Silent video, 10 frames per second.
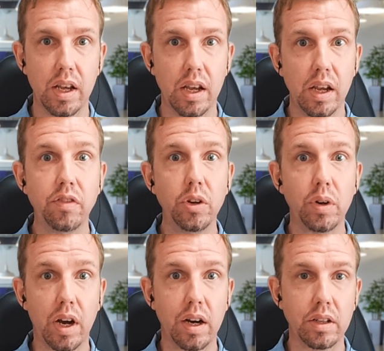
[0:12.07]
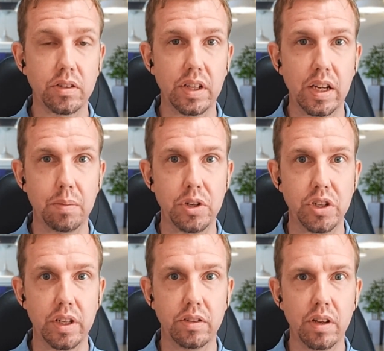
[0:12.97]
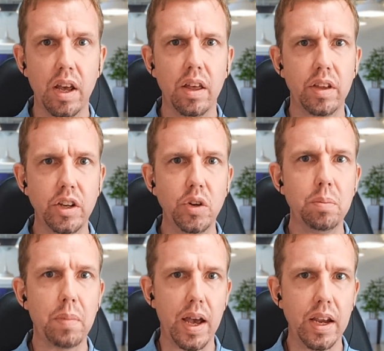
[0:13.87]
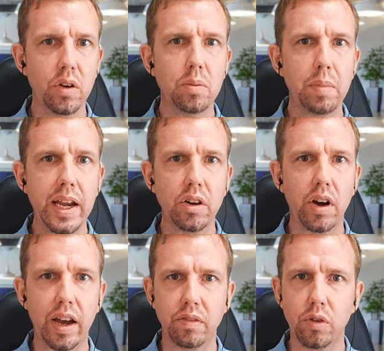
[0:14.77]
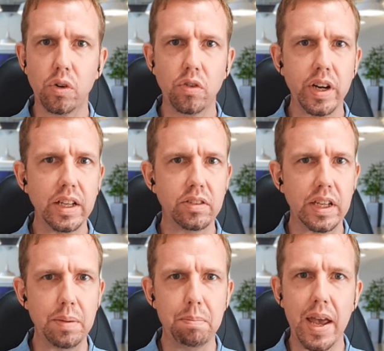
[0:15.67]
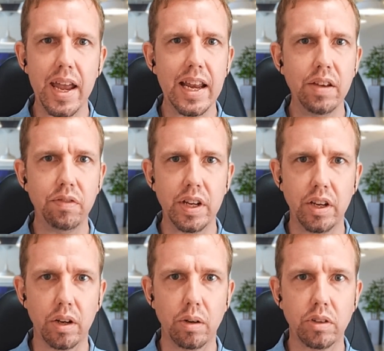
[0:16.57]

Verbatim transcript: If you can't see images, then you may or may not have already seen many videos